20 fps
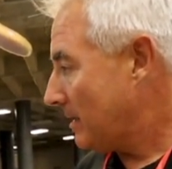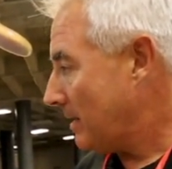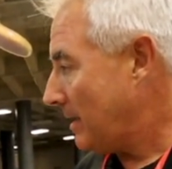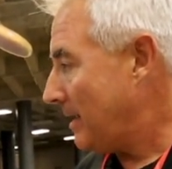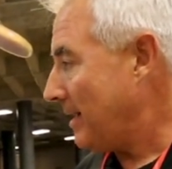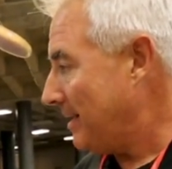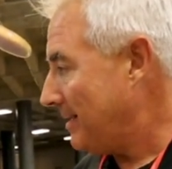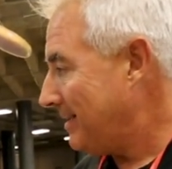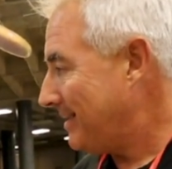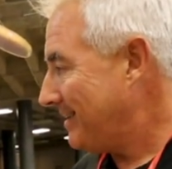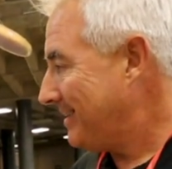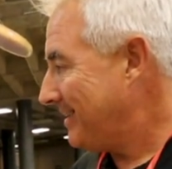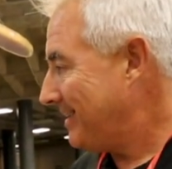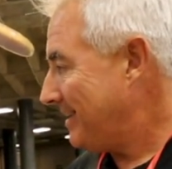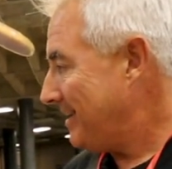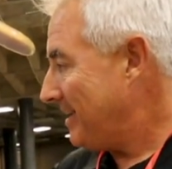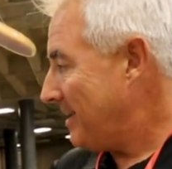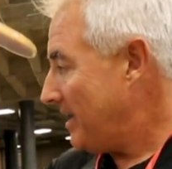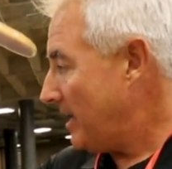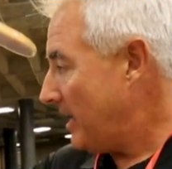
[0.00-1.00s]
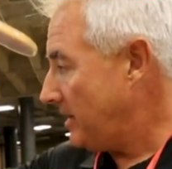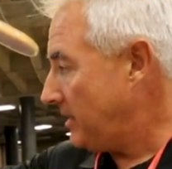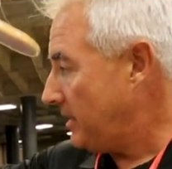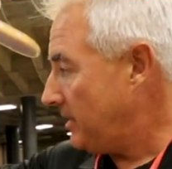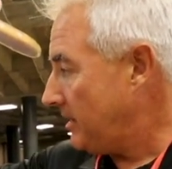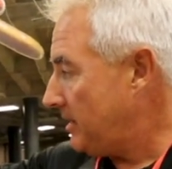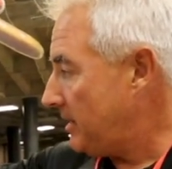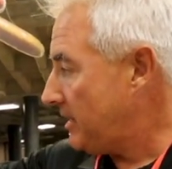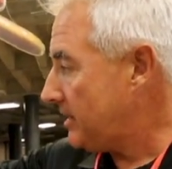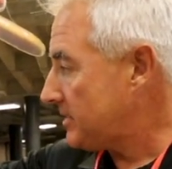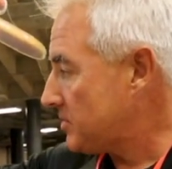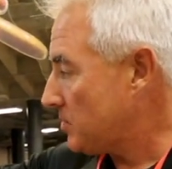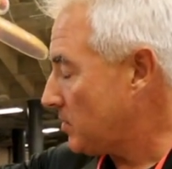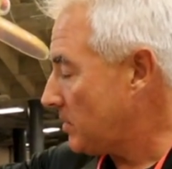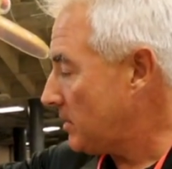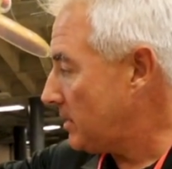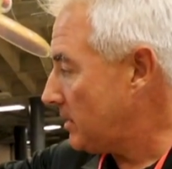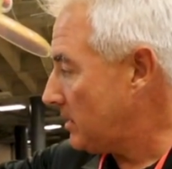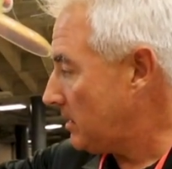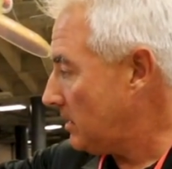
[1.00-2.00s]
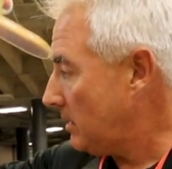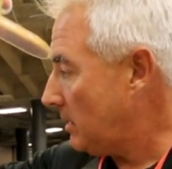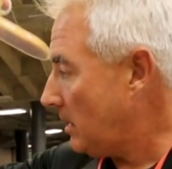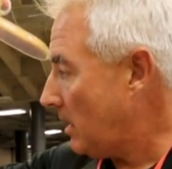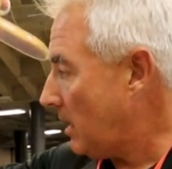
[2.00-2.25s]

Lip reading: Yeah. And then this one